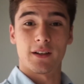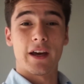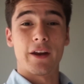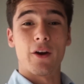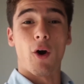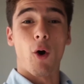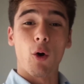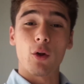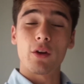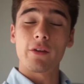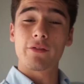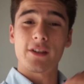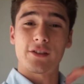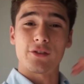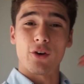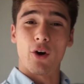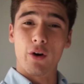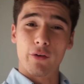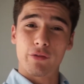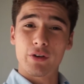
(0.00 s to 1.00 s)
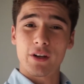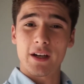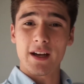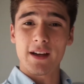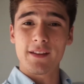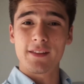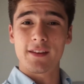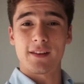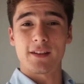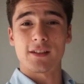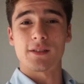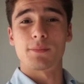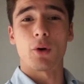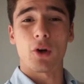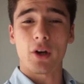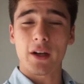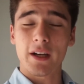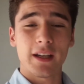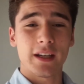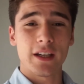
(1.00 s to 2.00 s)
and all of this overhead that this
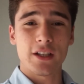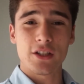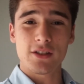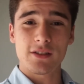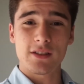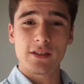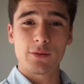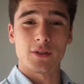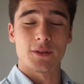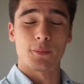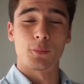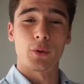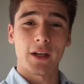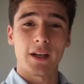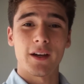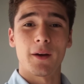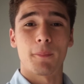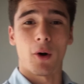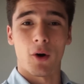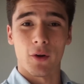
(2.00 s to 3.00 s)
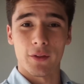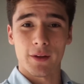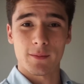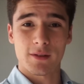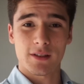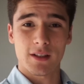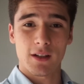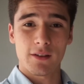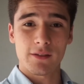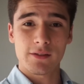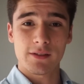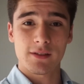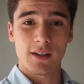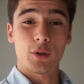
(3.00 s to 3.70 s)
marketing agency was bringing upon themselves,